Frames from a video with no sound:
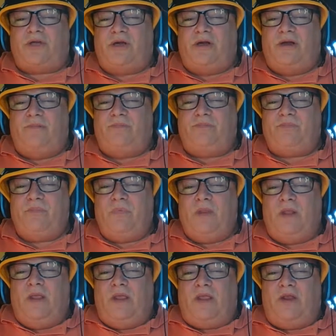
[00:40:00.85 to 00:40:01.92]

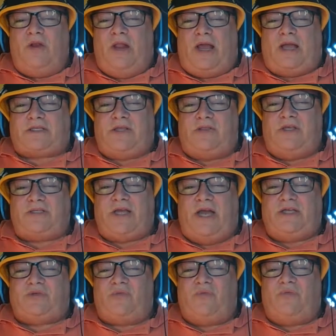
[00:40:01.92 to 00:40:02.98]
Like I said, these
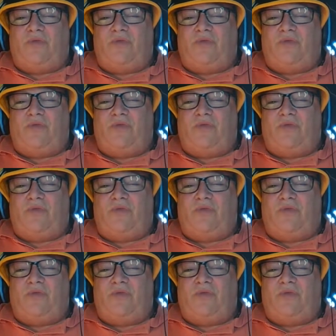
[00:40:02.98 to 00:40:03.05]
guys